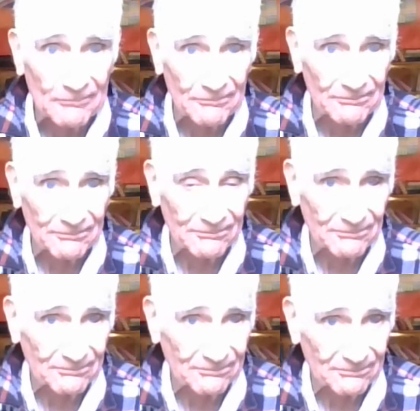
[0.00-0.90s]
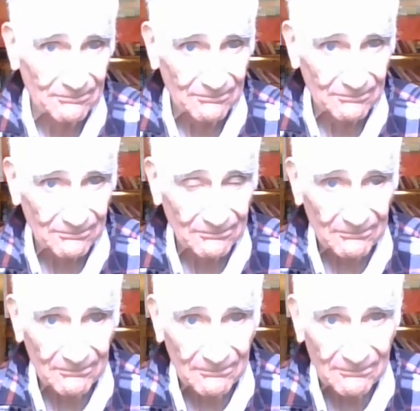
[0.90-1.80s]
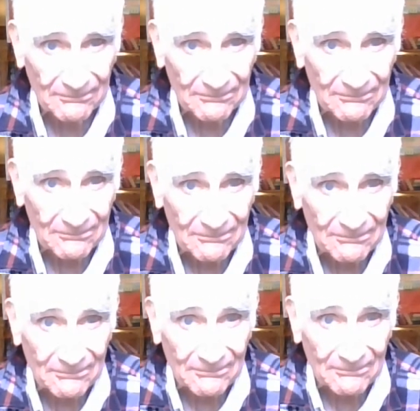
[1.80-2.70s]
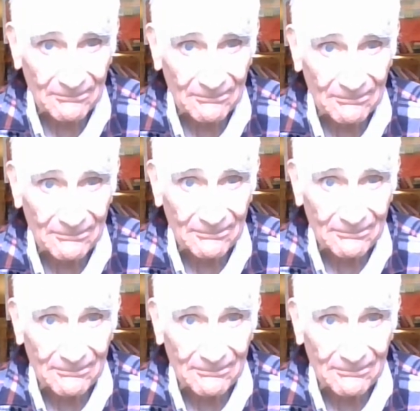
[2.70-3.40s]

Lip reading: [no speech]